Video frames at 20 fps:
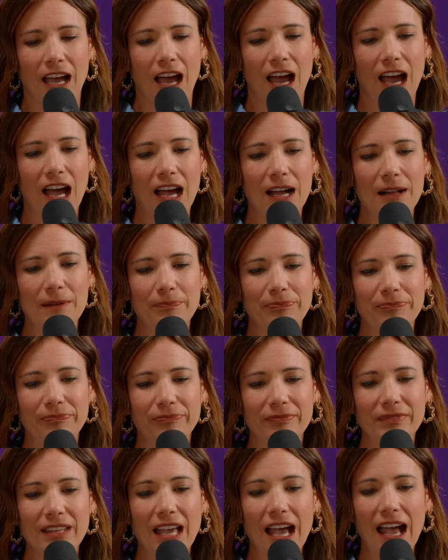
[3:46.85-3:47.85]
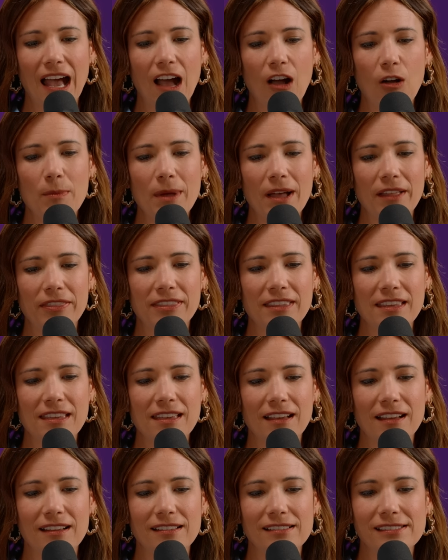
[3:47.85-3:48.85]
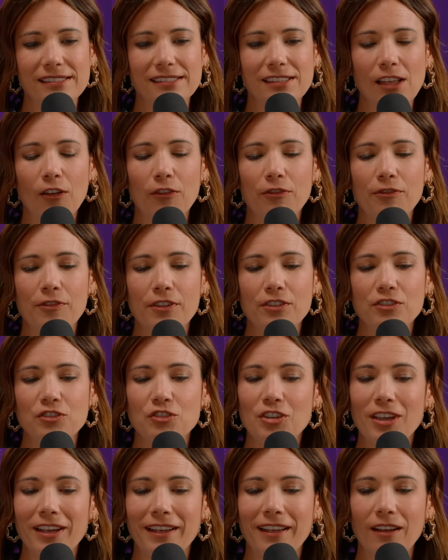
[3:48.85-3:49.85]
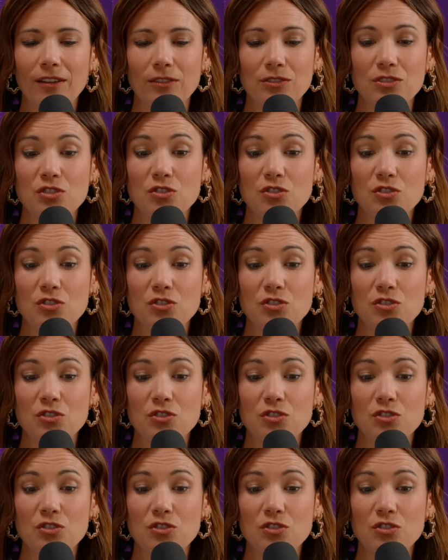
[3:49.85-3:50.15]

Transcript: that's um, fair. Yeah. How about the uh, self checkout